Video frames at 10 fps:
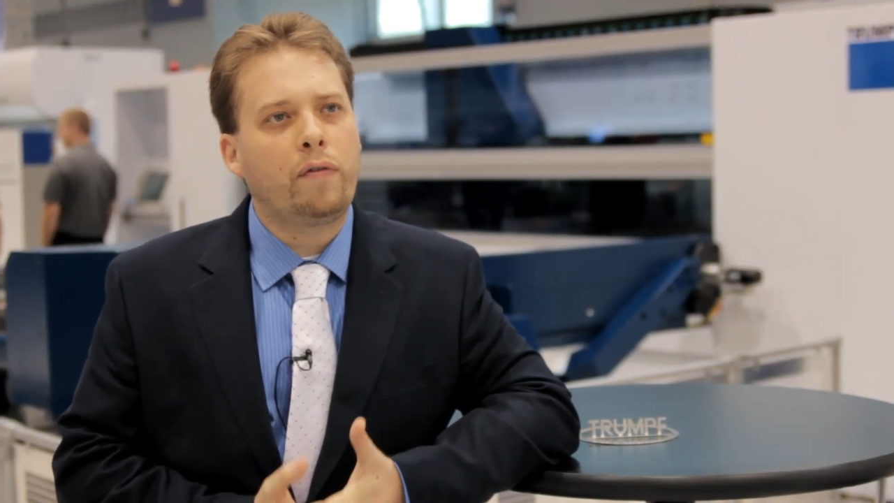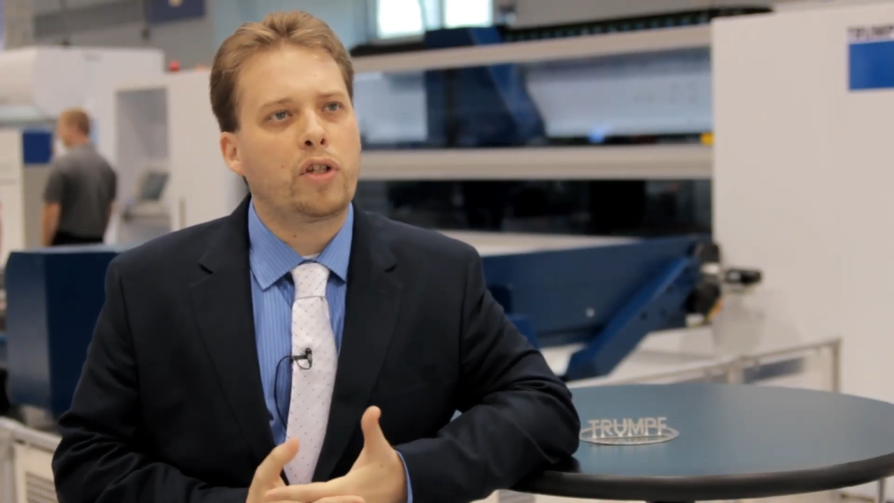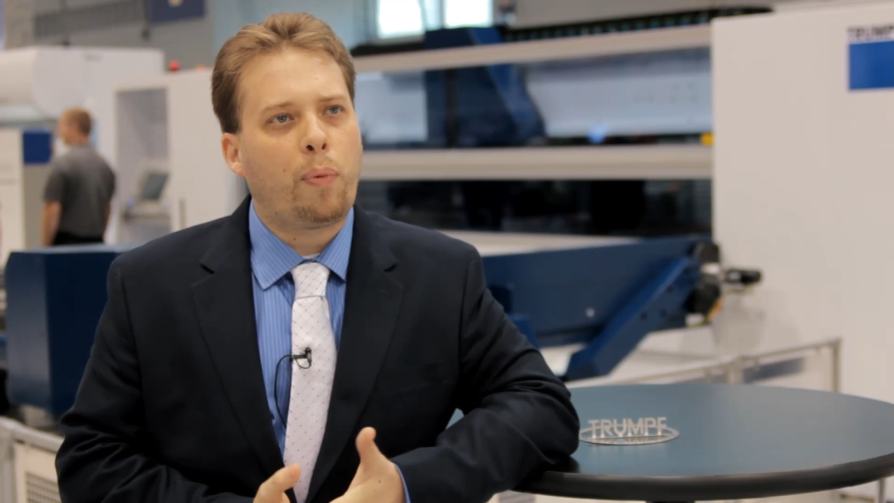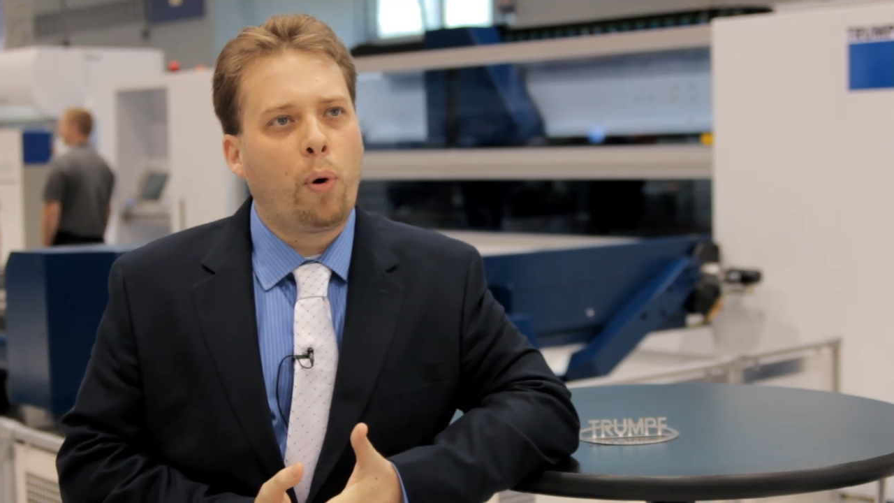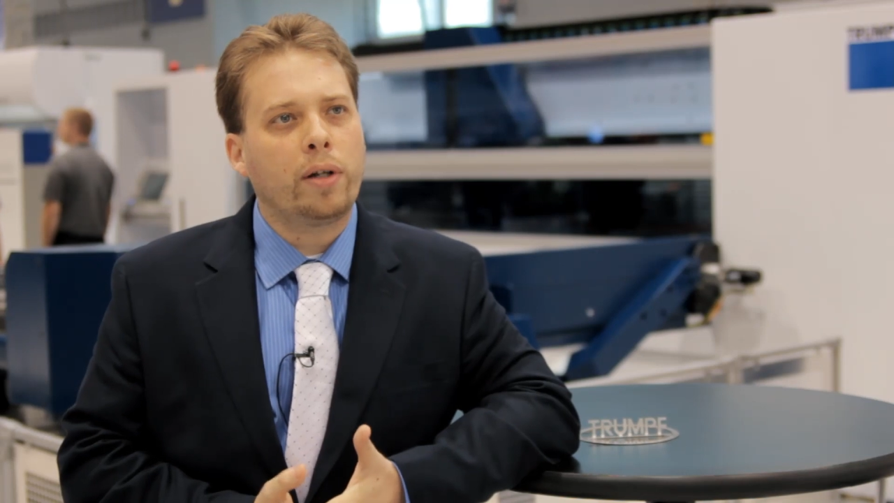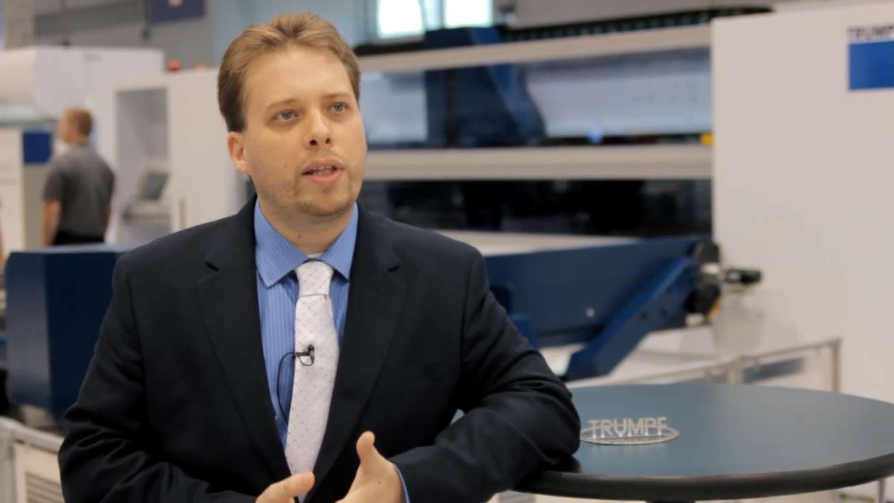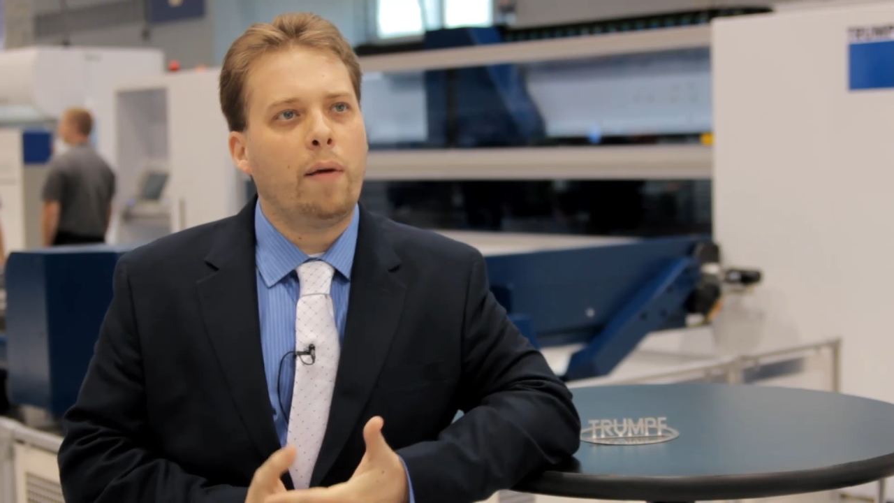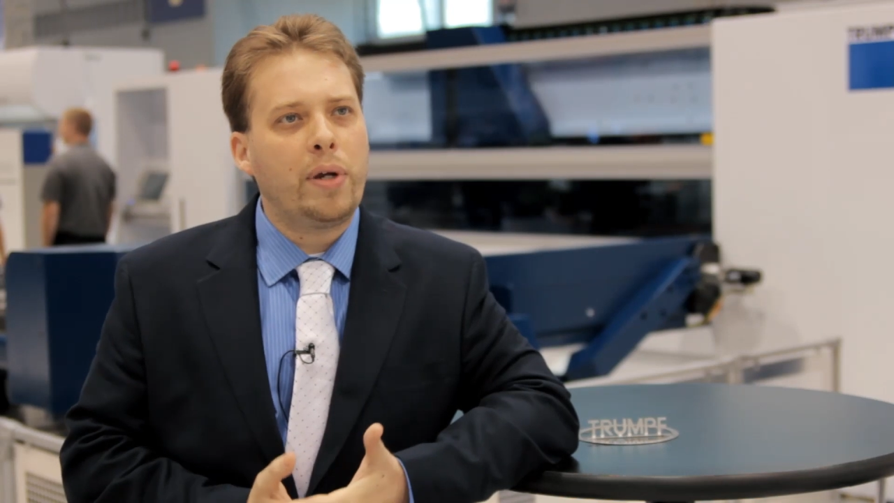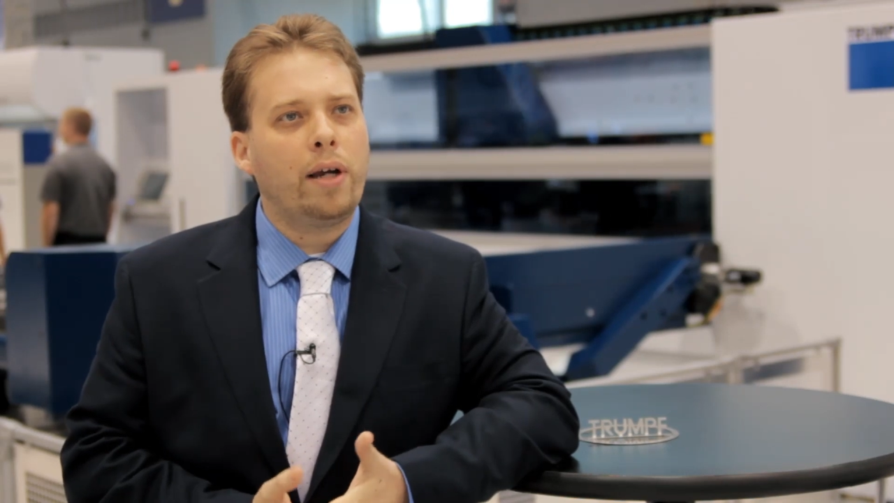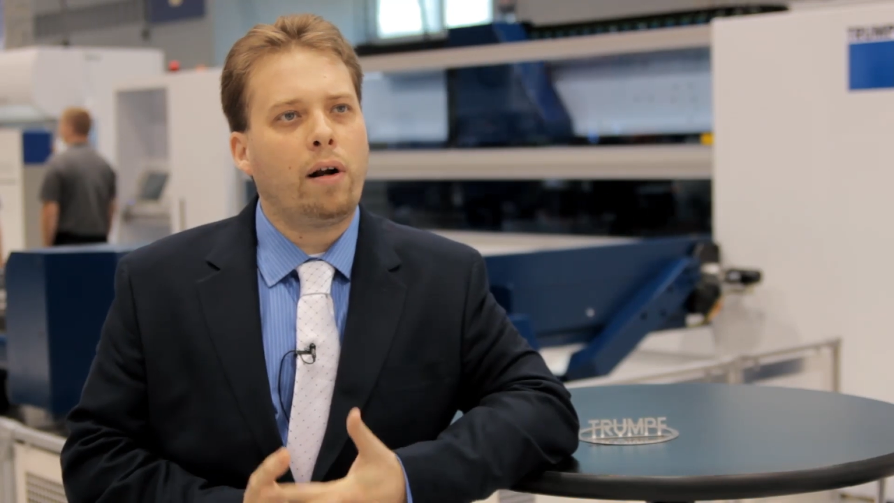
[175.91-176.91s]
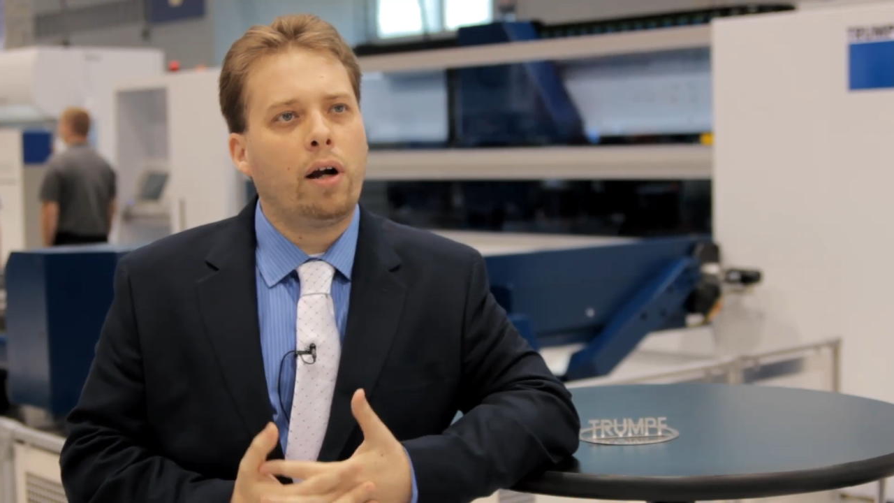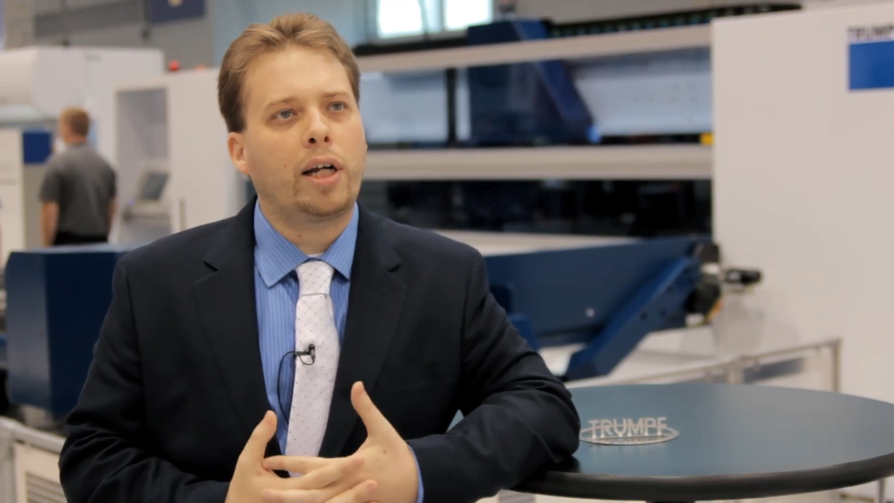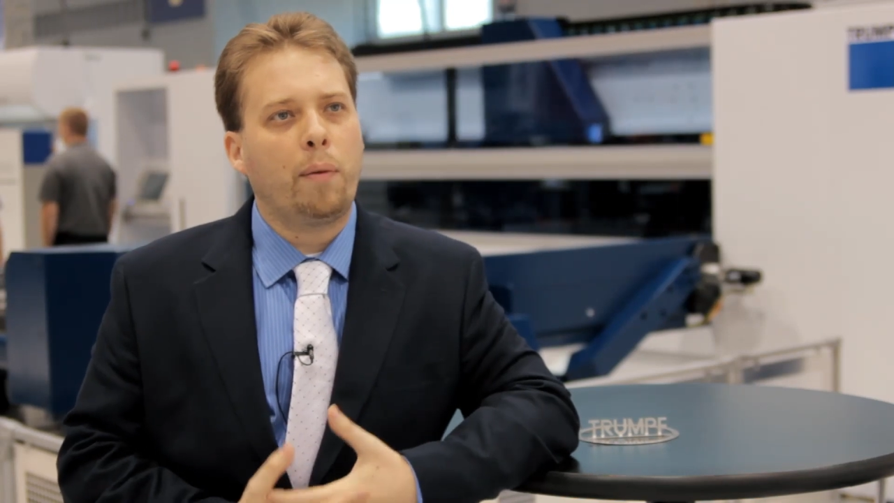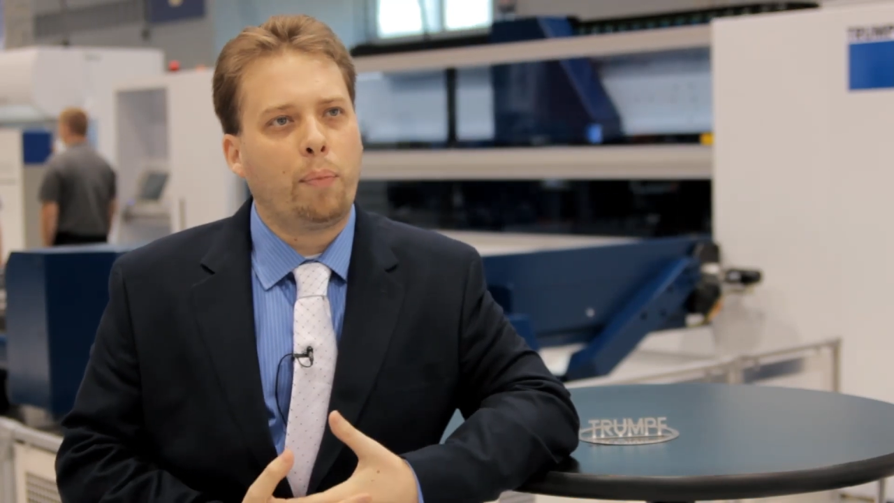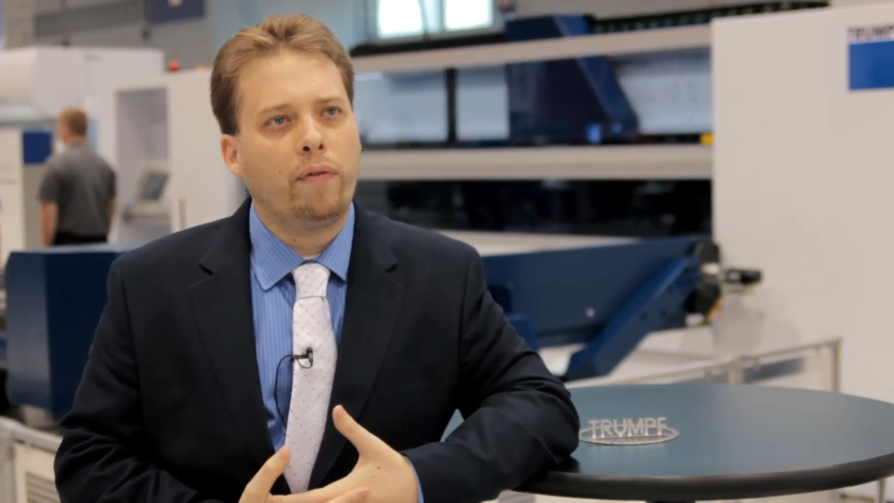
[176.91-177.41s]
support that B&R
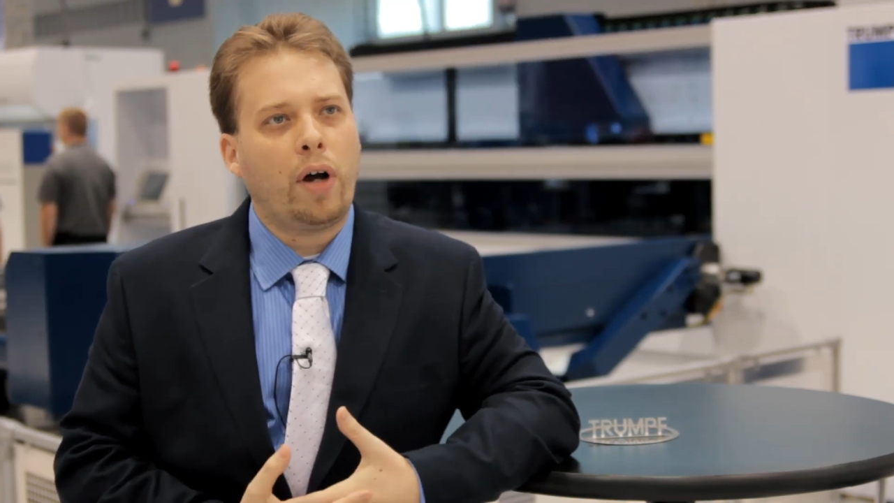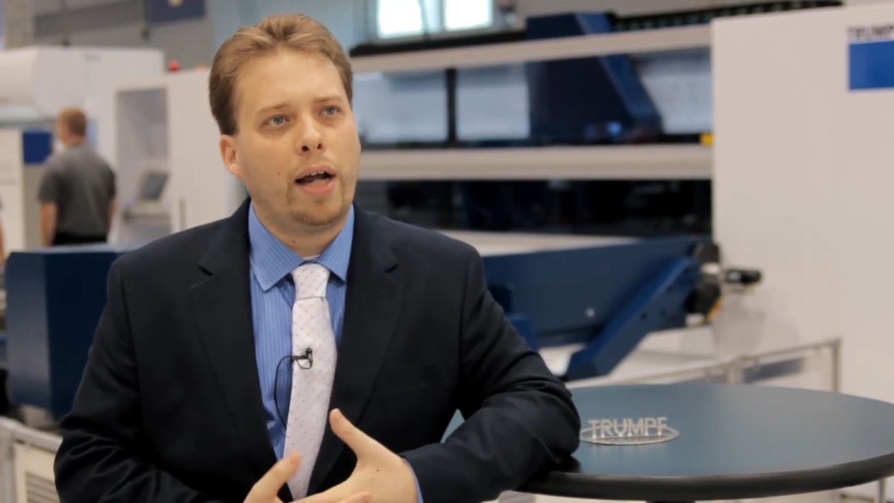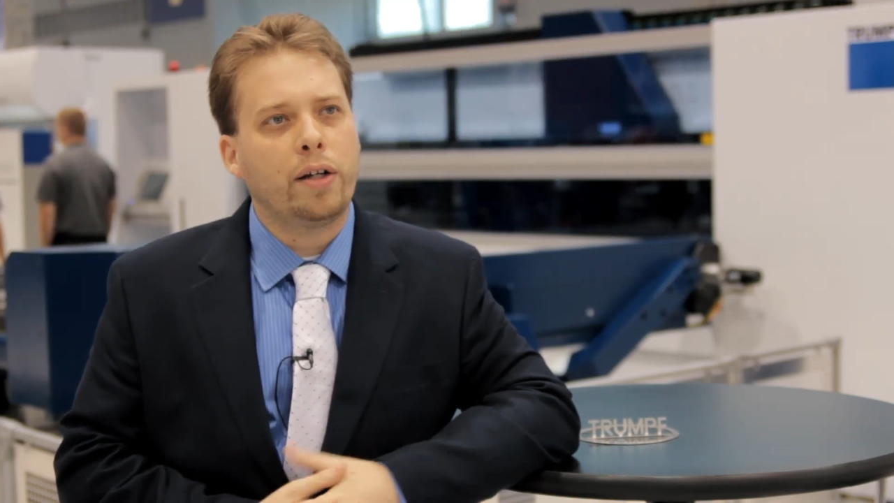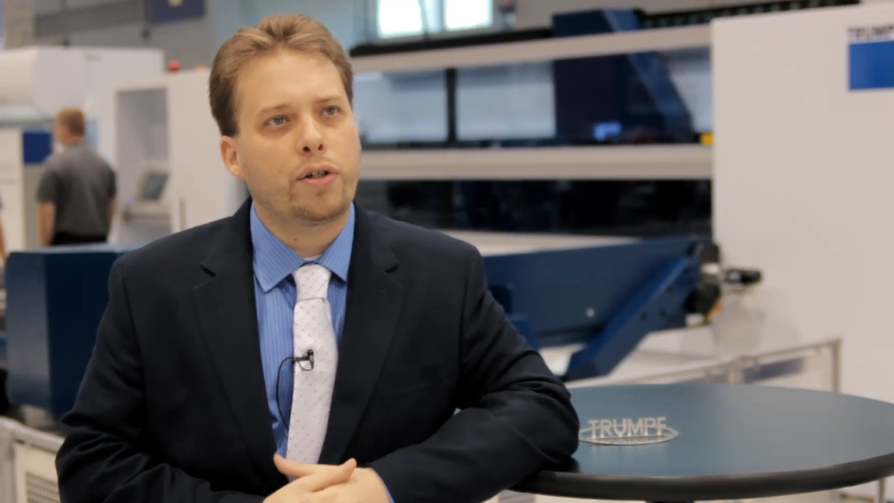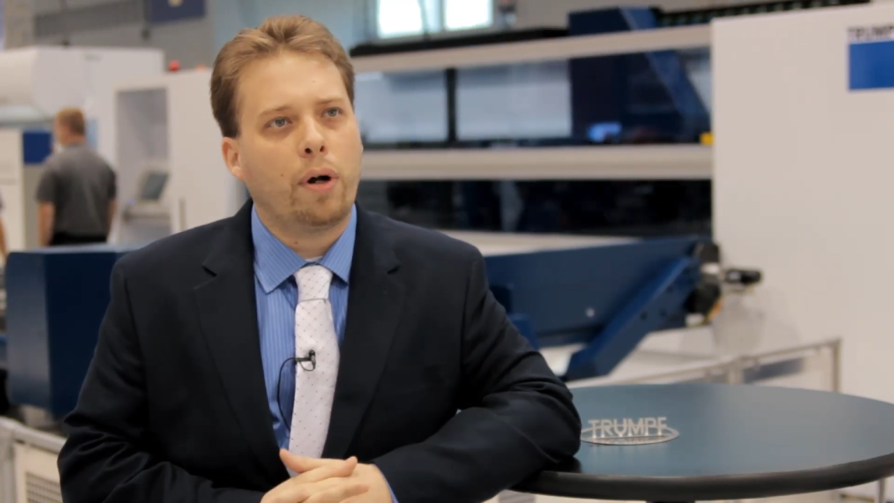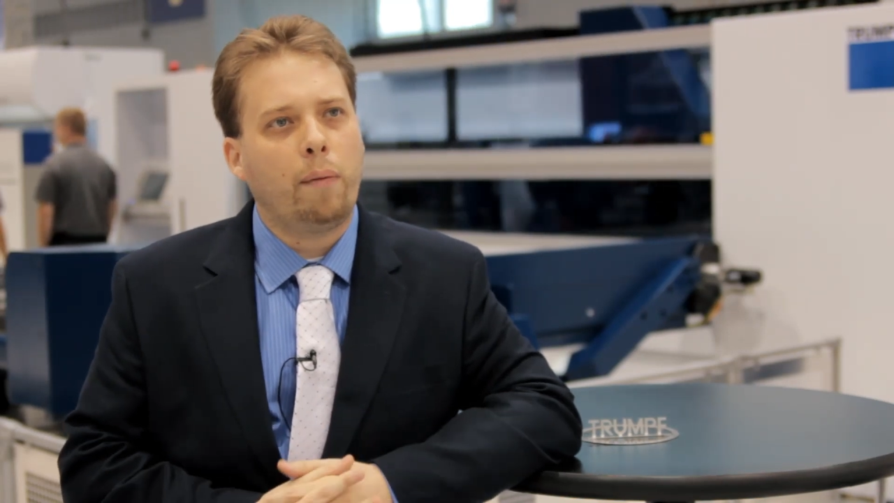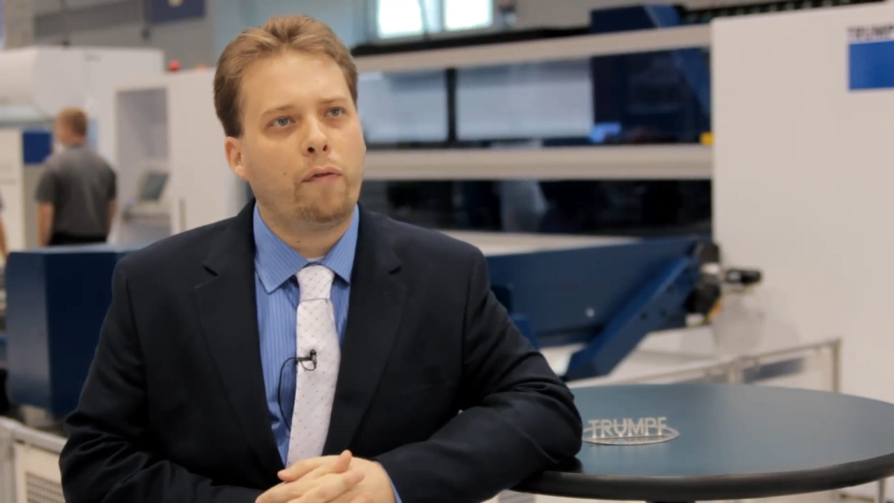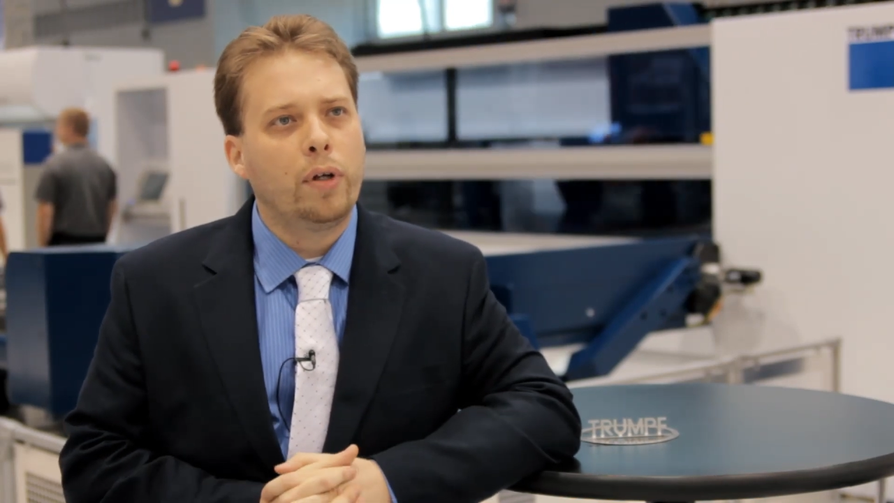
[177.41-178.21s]
can provide to TRUMPF.